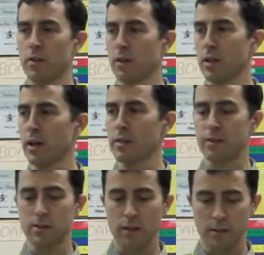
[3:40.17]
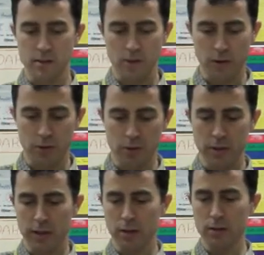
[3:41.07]
You got, say, this green one
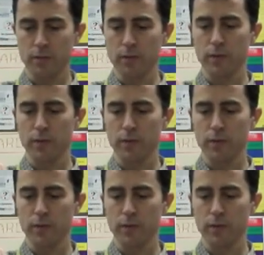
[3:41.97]
here.